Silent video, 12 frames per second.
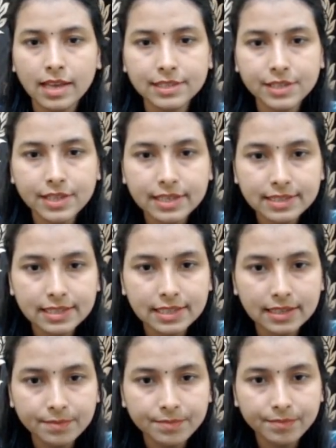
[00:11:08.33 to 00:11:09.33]
As you can
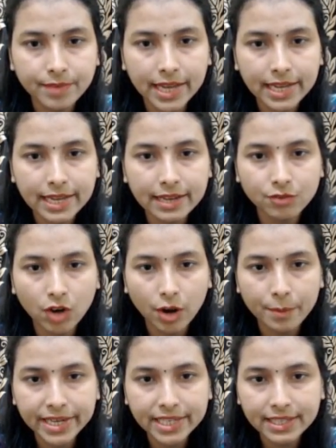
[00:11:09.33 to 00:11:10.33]
see, my
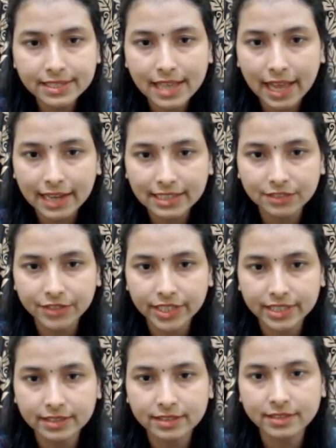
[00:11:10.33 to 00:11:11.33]
environment is
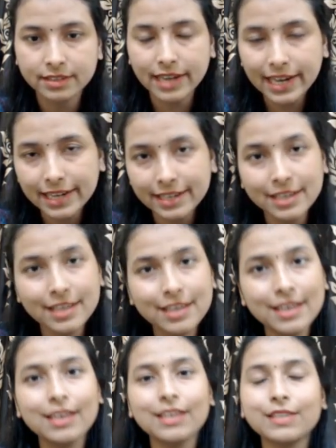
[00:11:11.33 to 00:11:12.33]
activated, right?
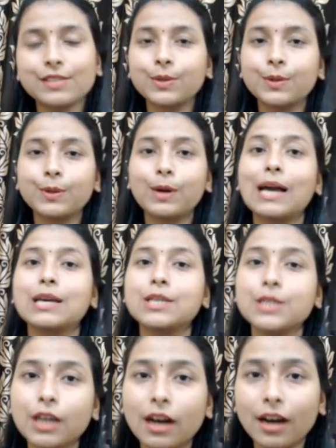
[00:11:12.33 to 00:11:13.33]
So
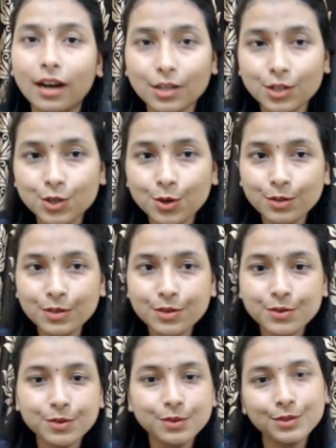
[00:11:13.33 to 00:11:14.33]
I shown
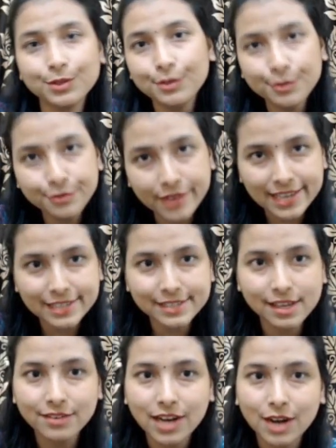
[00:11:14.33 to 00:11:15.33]
you two
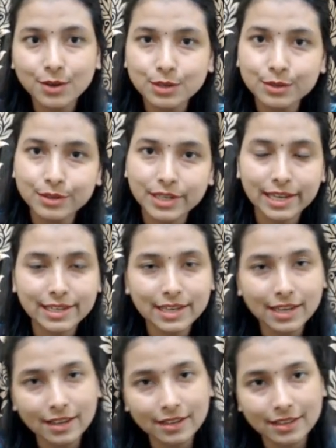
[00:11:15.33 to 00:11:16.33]
ways of how to create
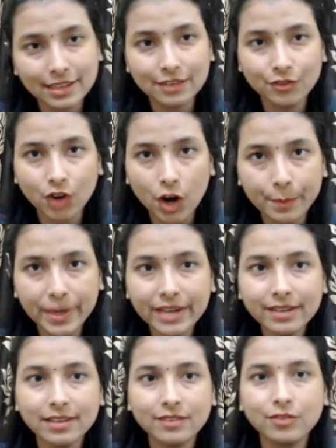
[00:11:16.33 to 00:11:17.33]
a
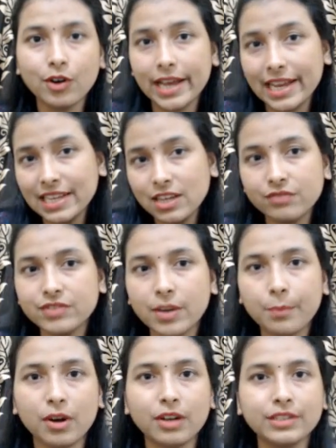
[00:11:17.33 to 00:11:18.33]
environment for any of
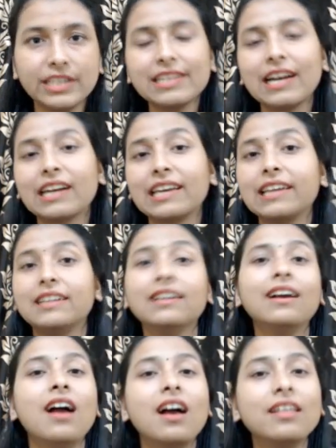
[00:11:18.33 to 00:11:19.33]
the project.
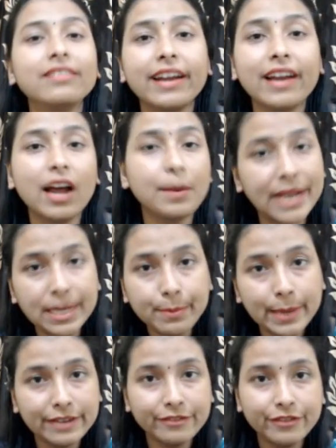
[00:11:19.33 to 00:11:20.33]
Again, there are many
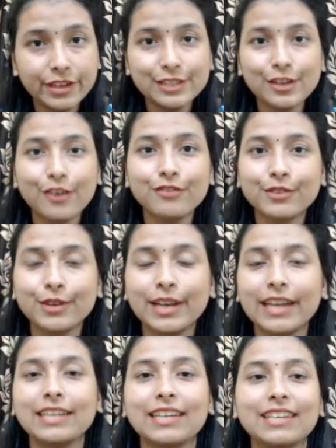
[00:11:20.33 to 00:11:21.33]
benefits of
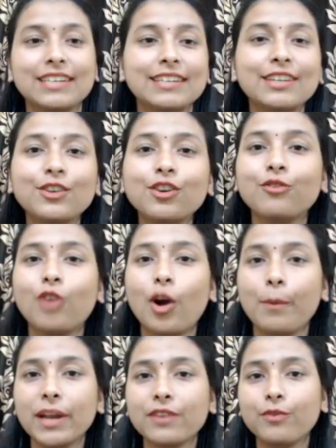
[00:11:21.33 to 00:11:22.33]
creating new
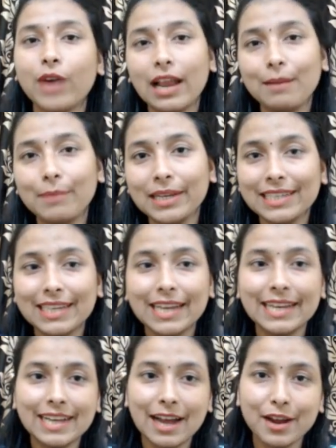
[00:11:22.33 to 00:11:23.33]
environment while building
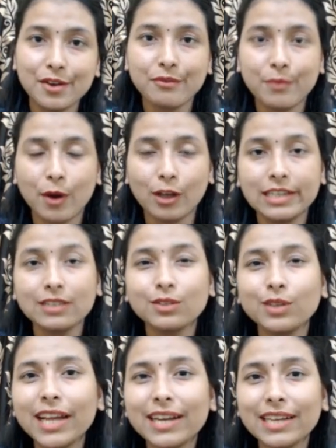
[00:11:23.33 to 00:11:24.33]
any kind of project,
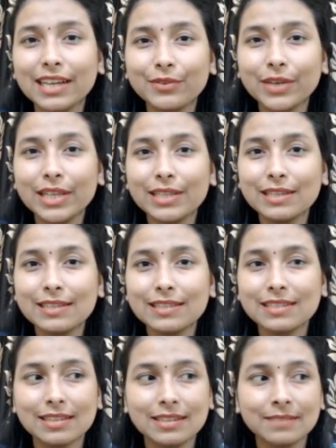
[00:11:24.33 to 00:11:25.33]
so that it will
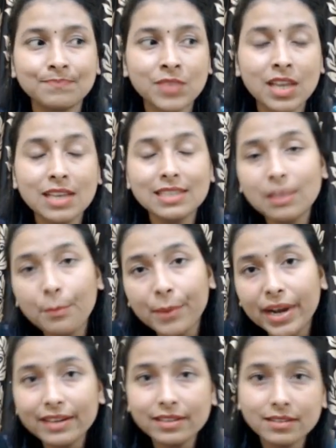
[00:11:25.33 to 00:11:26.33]
just
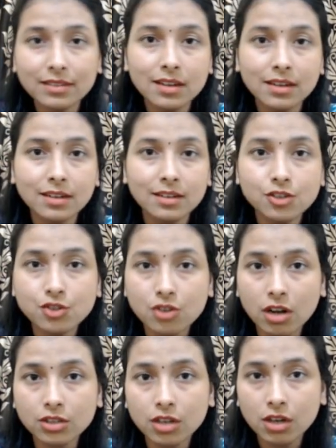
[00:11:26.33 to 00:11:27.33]
separate the
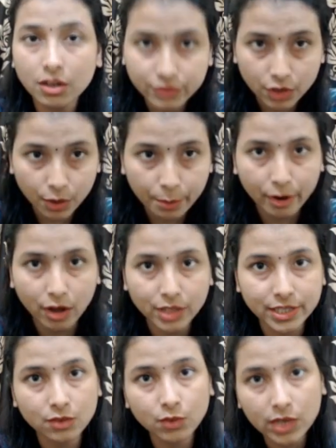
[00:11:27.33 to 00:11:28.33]
structure of your
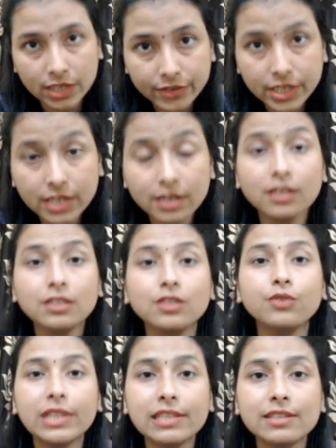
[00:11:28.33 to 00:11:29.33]
project. Whatever
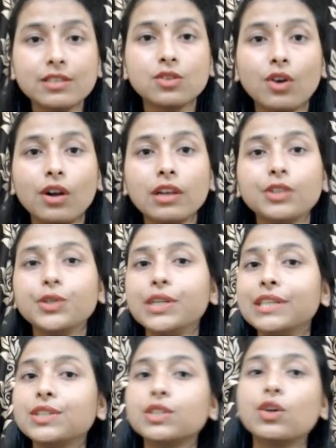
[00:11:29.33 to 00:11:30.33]
you will
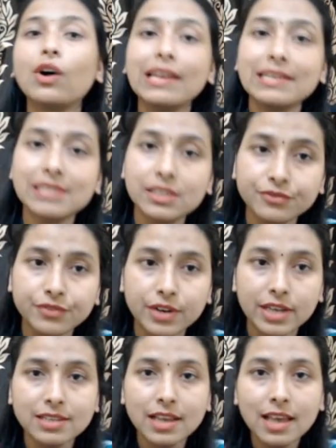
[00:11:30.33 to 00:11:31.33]
install as a
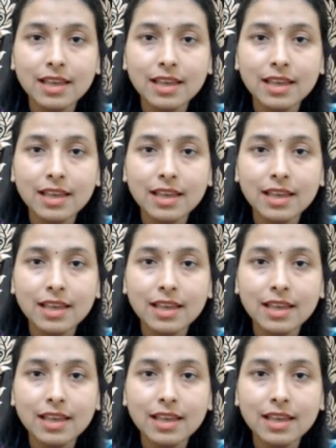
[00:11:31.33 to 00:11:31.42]
fresh.